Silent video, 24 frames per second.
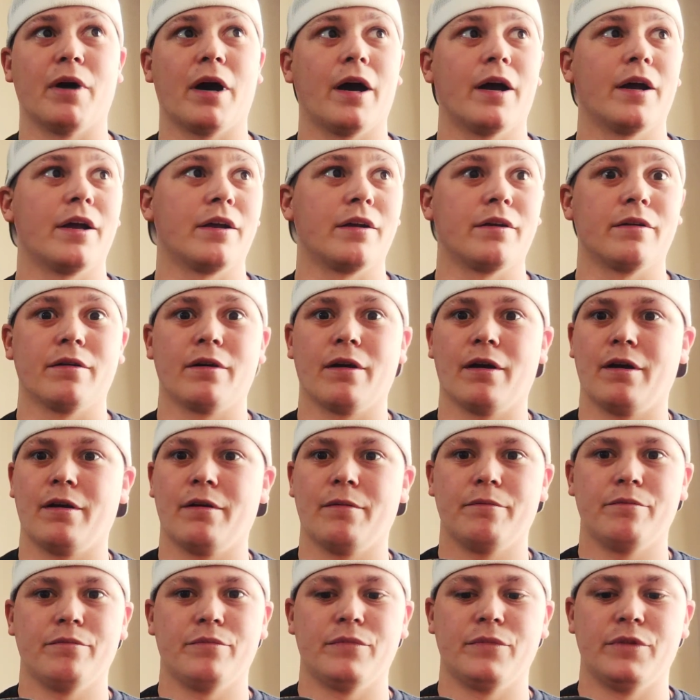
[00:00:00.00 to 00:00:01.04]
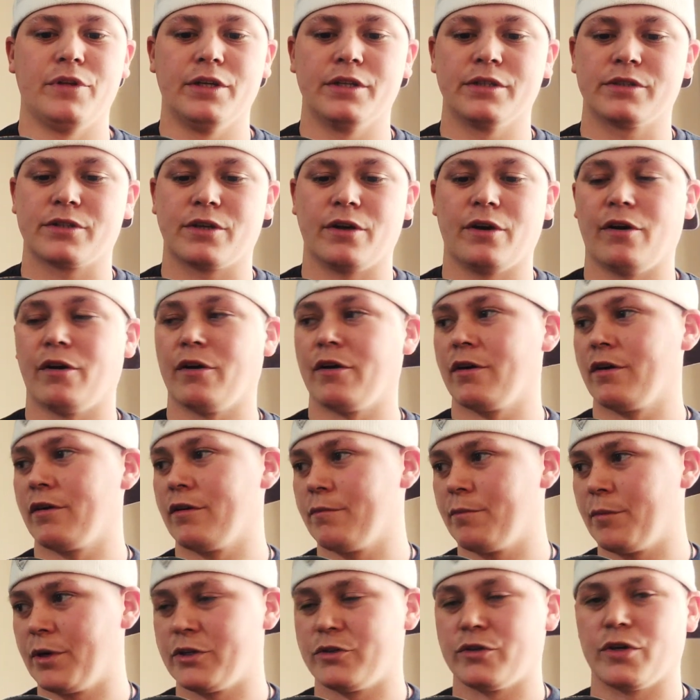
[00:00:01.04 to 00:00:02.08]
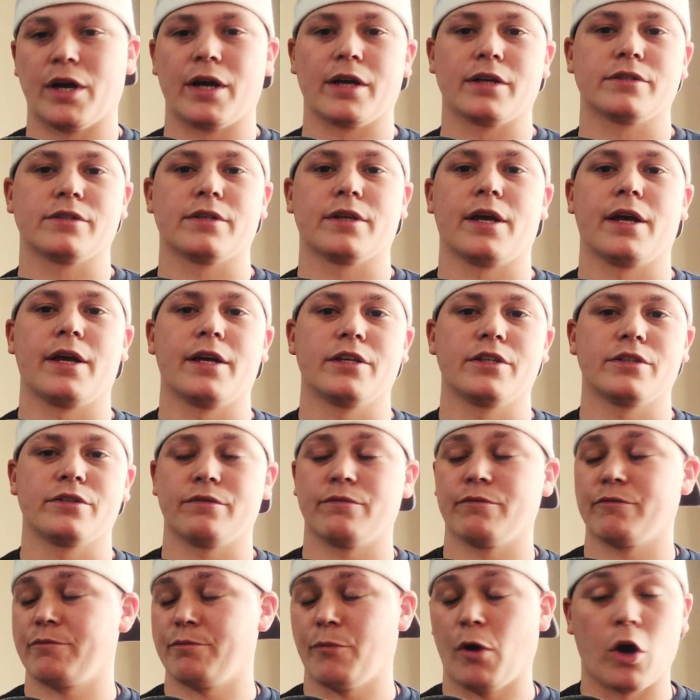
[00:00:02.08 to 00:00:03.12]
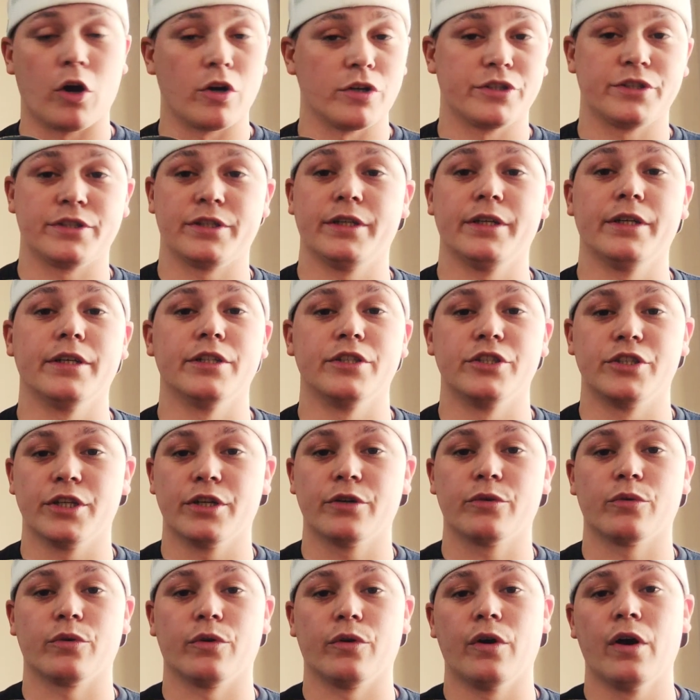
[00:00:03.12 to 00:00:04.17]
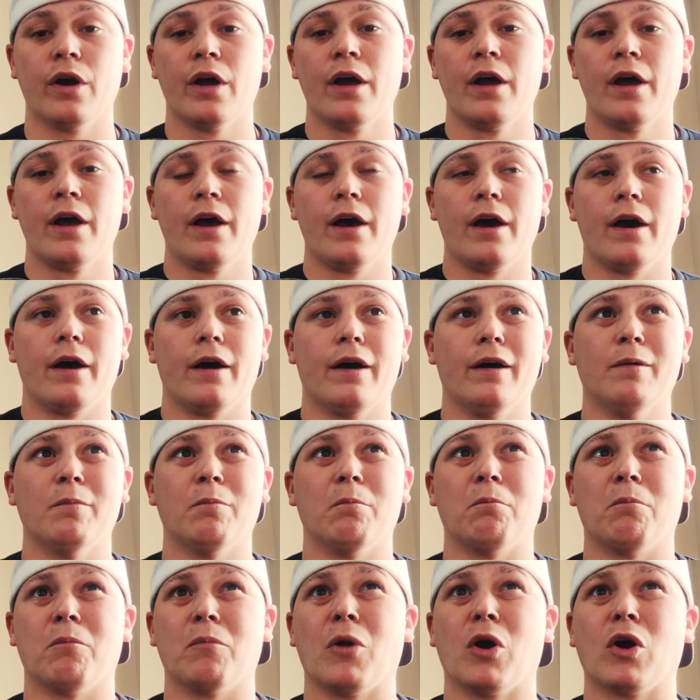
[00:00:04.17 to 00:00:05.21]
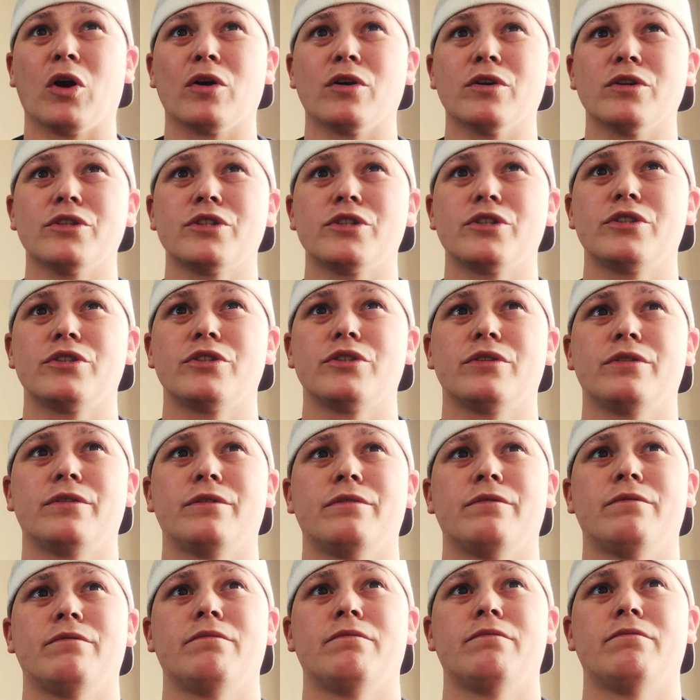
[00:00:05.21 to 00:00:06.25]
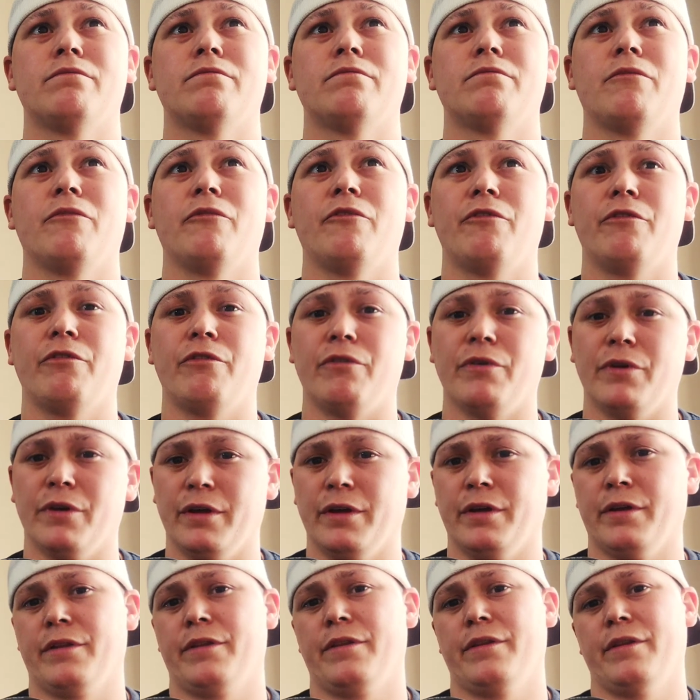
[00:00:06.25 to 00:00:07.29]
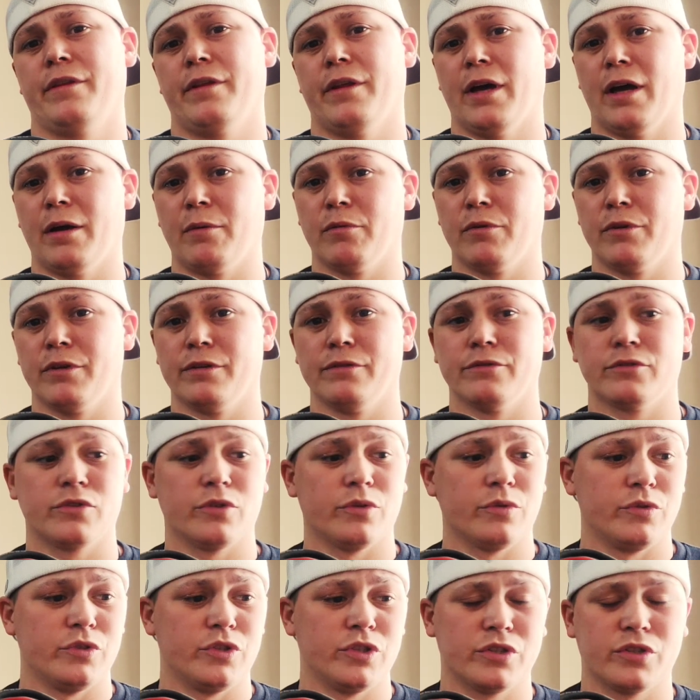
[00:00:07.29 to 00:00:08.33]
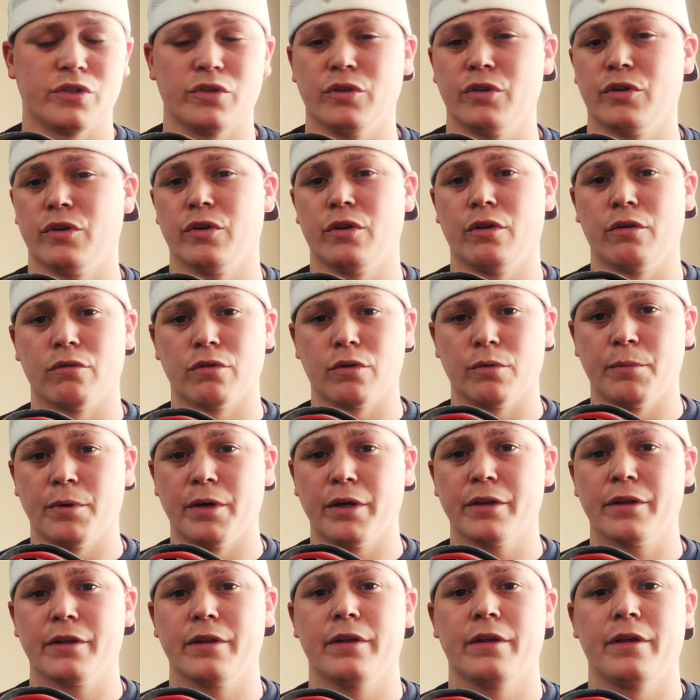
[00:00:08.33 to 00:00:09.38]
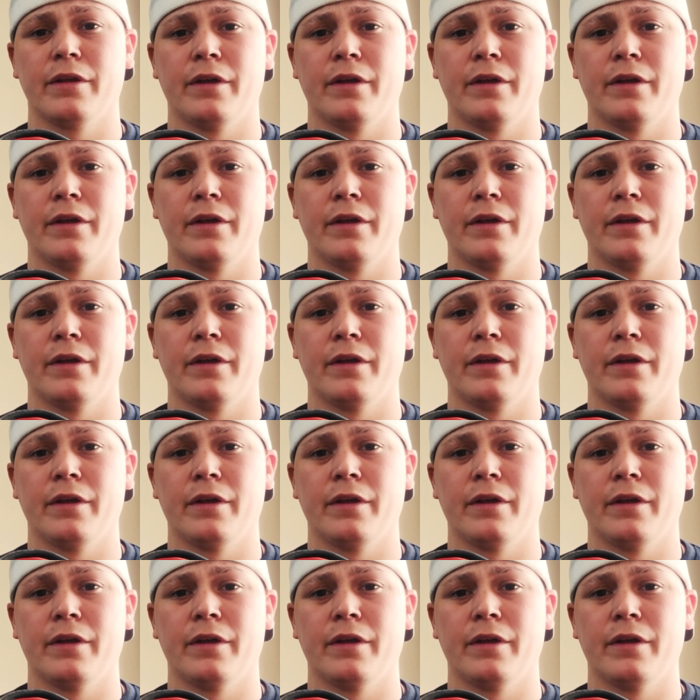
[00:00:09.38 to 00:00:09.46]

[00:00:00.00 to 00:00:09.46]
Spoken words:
buying this car, my drag slash, RC in general, March 5th, I believe. So just a little over a month.